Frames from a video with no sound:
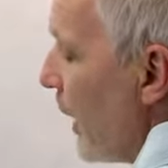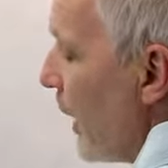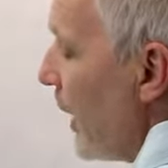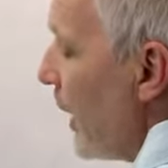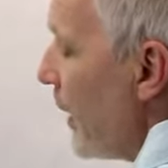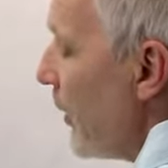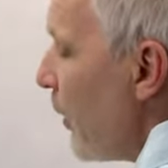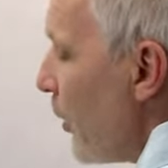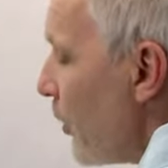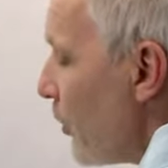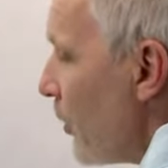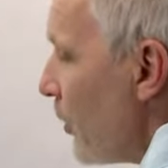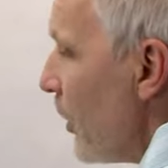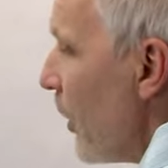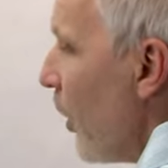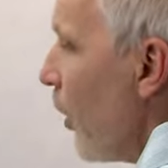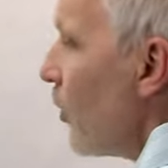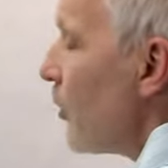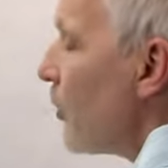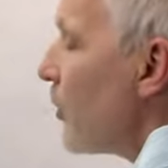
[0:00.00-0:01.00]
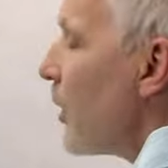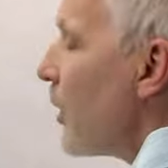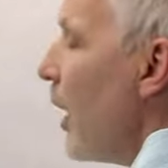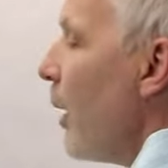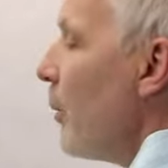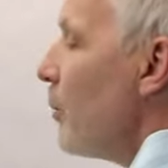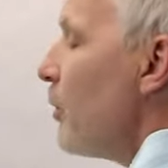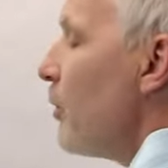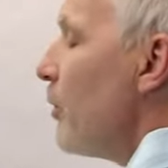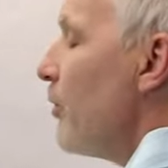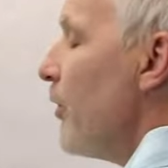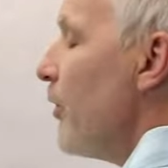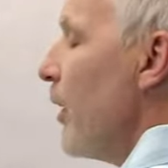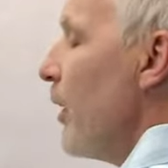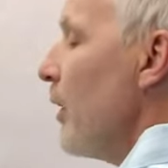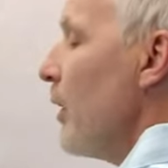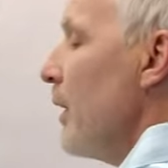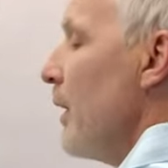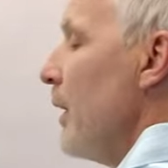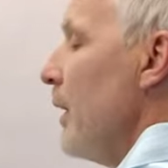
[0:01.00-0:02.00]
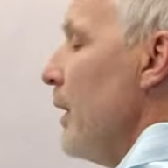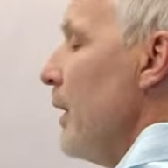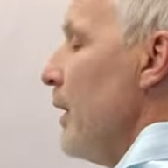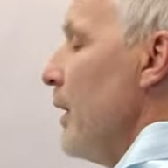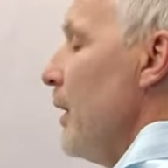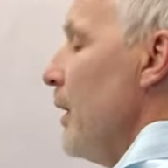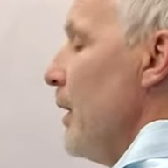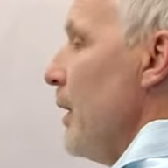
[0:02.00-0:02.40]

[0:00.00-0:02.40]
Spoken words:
hitting those notes comes fairly